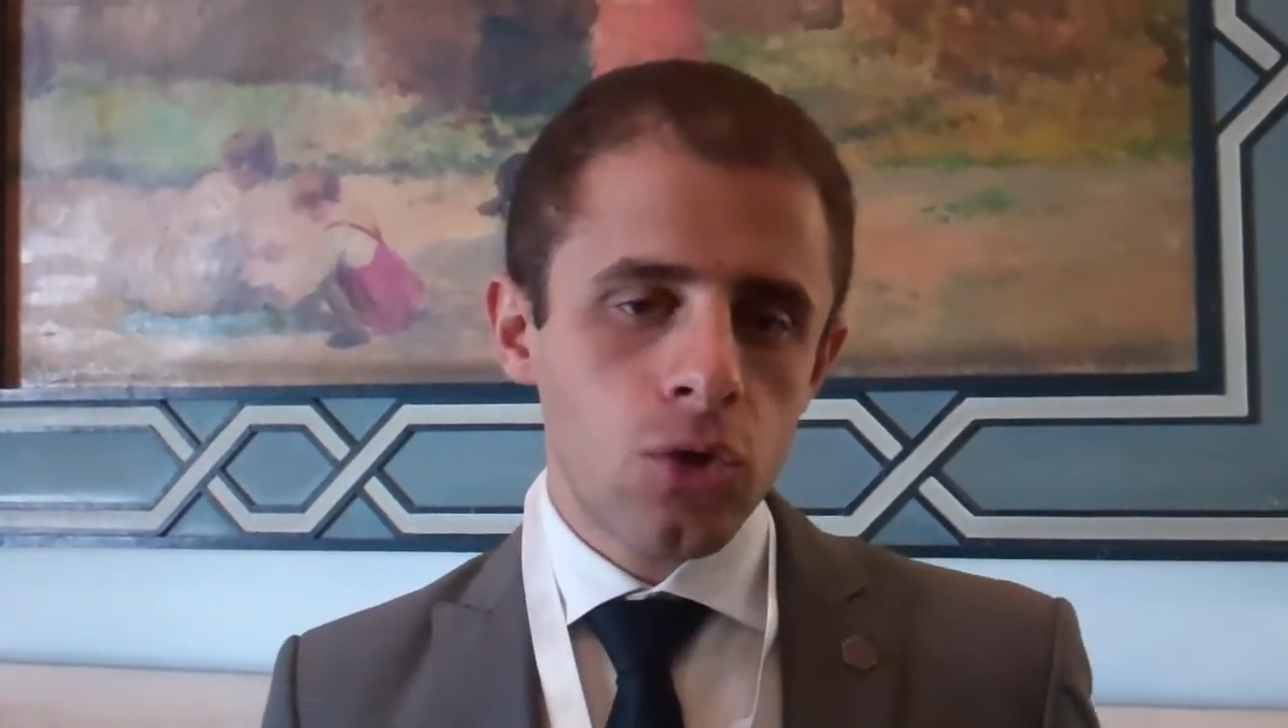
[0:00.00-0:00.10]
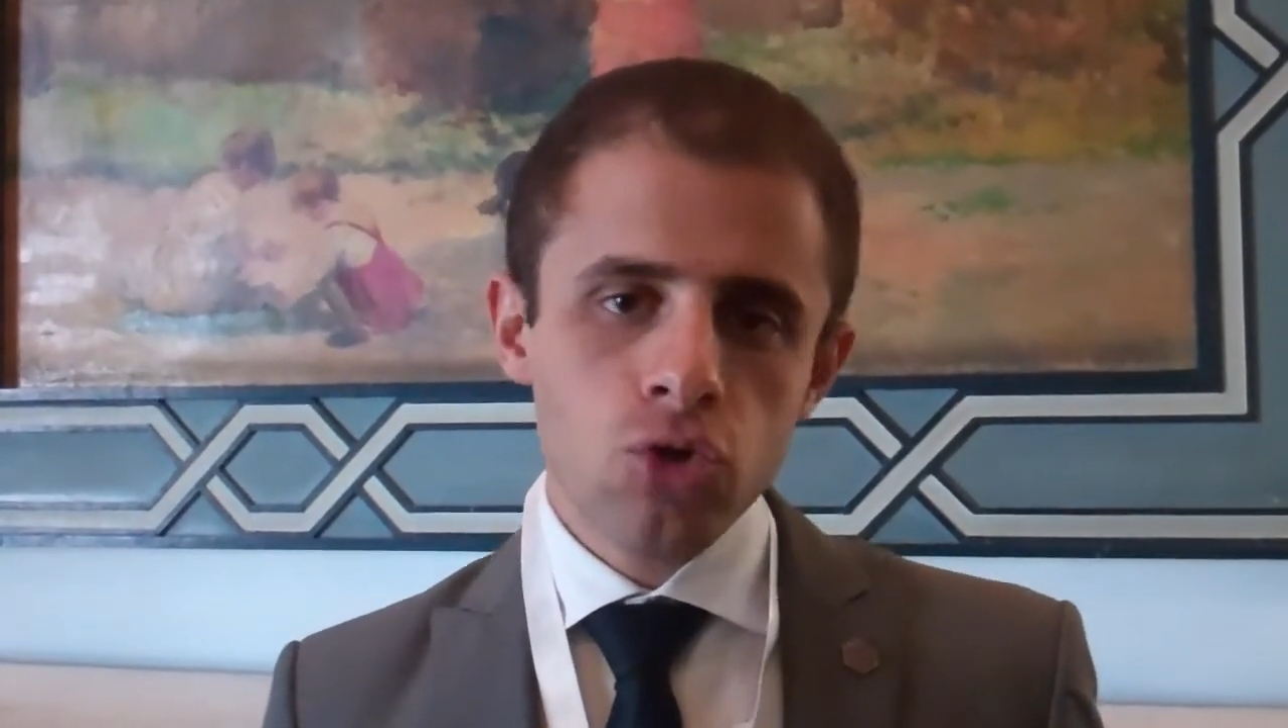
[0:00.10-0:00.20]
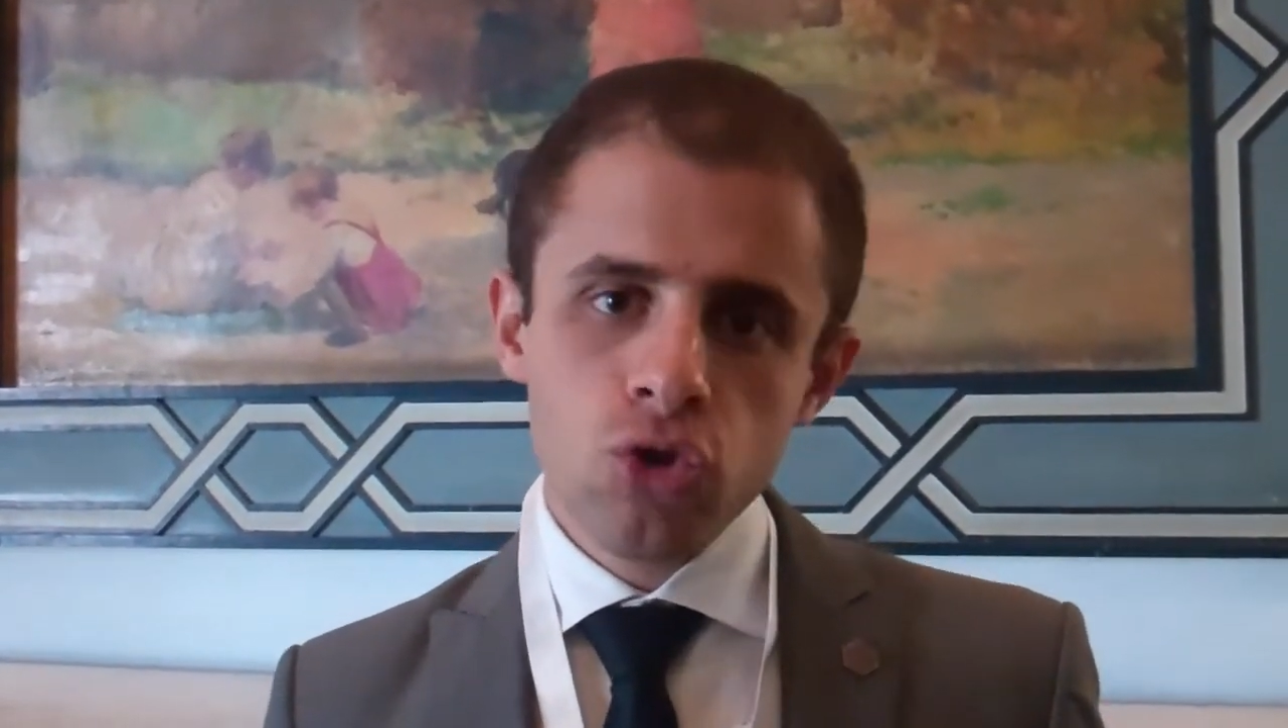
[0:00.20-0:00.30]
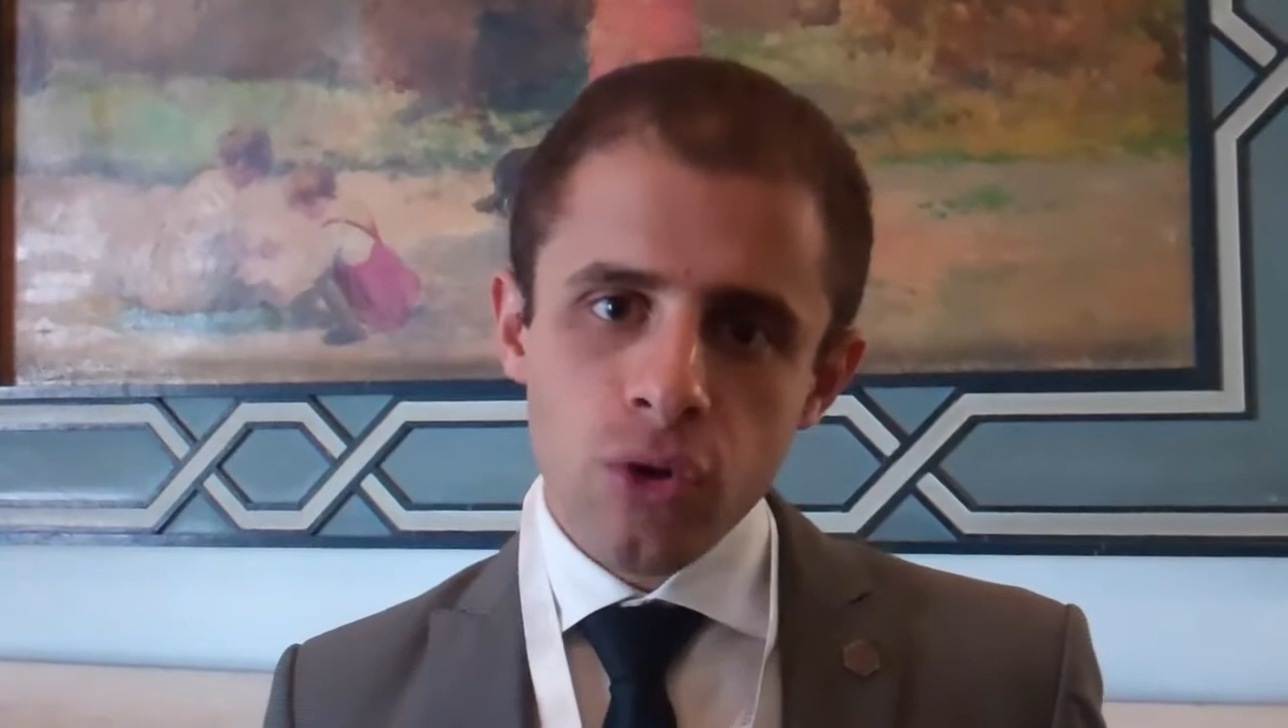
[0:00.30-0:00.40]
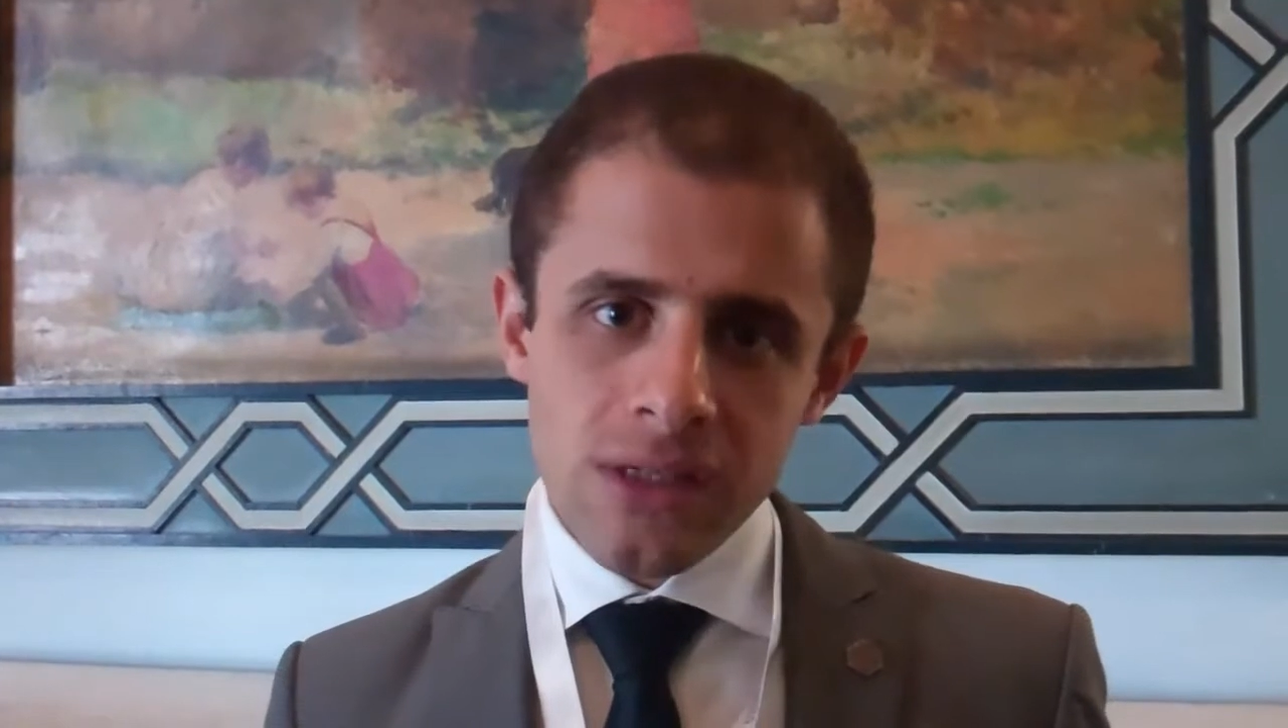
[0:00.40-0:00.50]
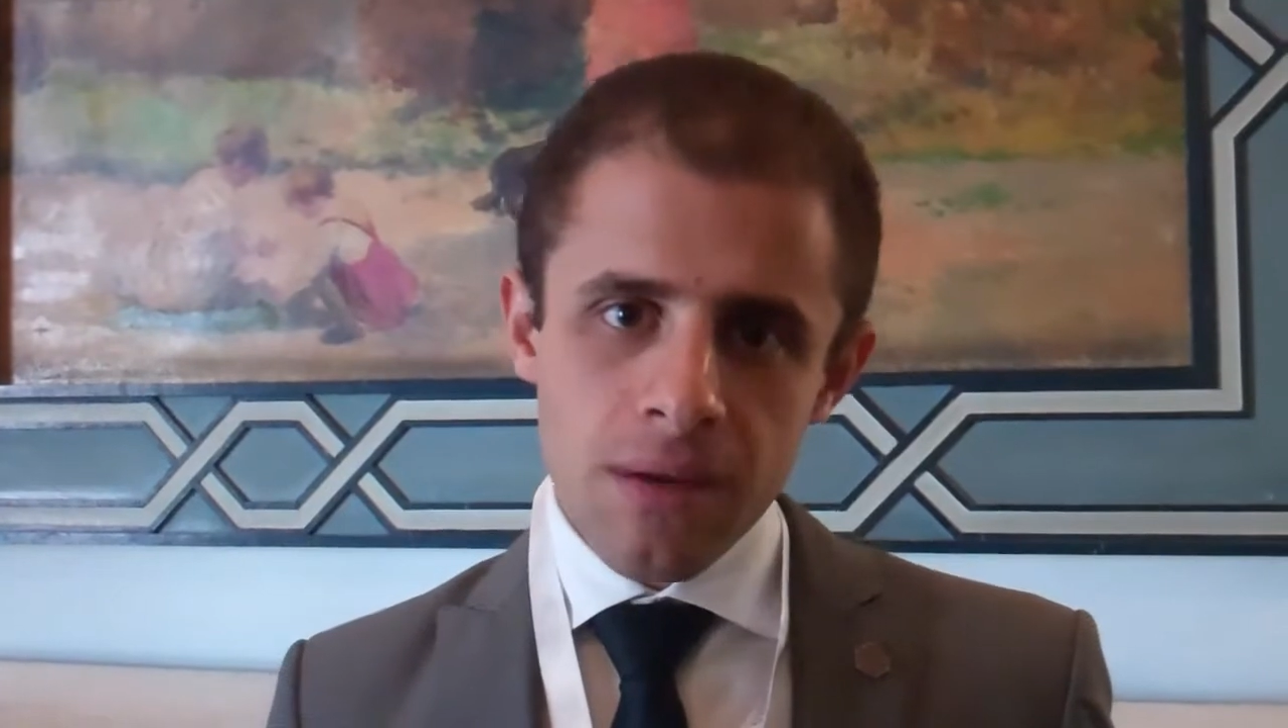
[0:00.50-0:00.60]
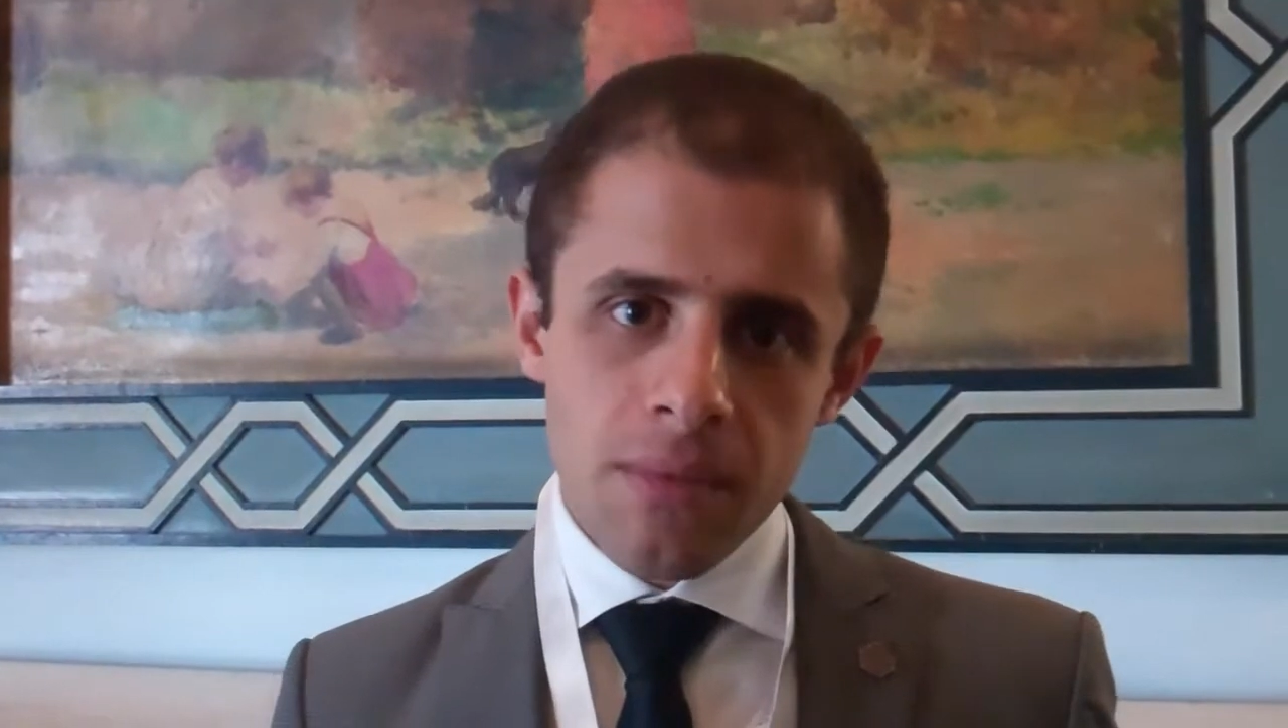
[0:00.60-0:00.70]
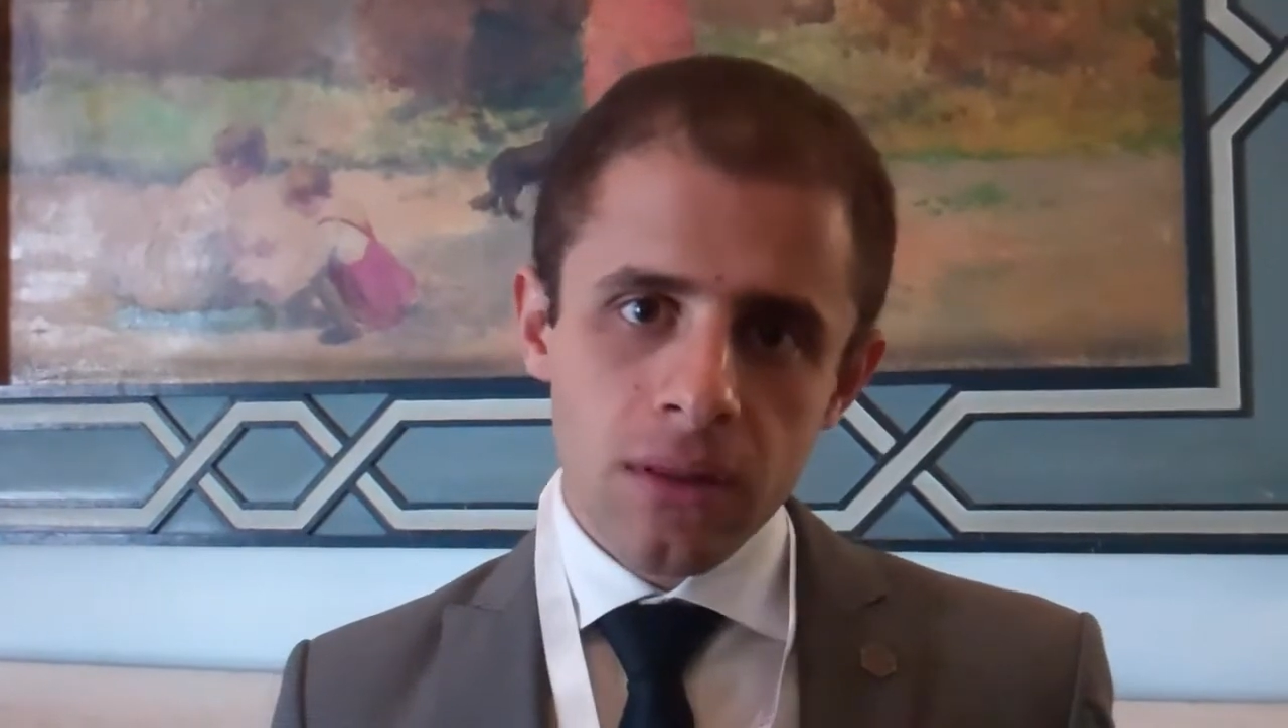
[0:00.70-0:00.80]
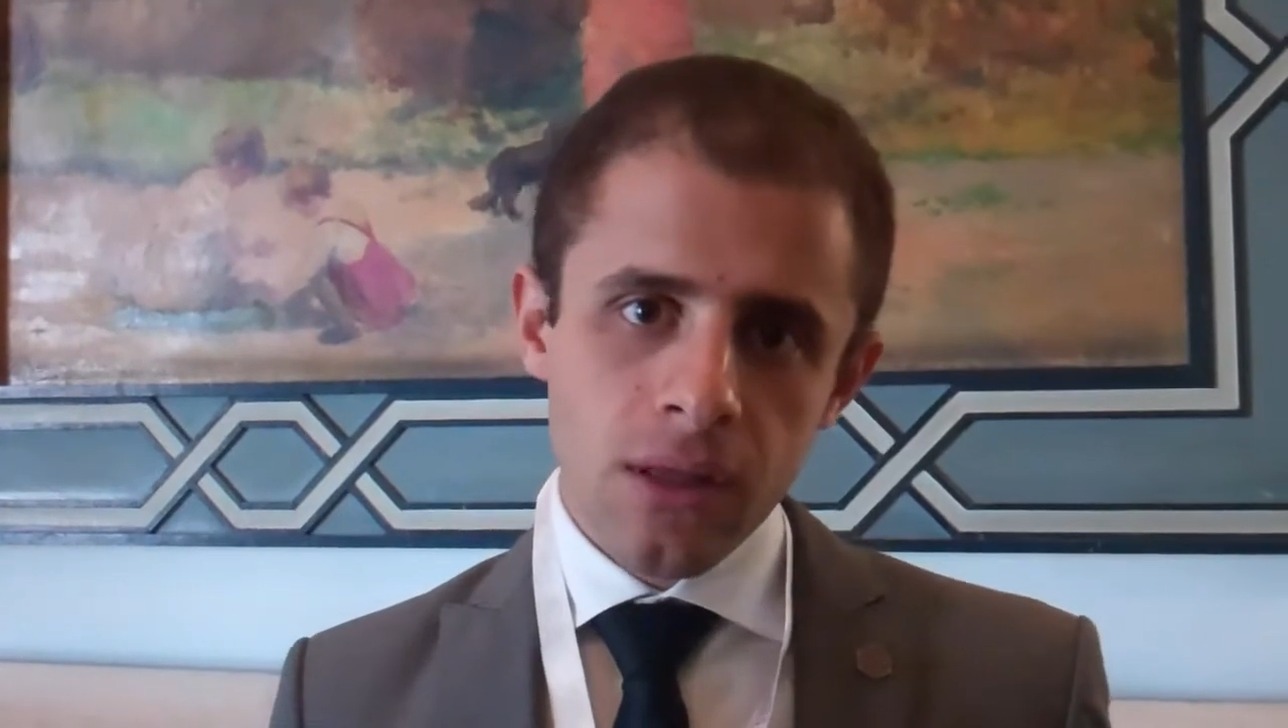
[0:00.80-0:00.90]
in order to examine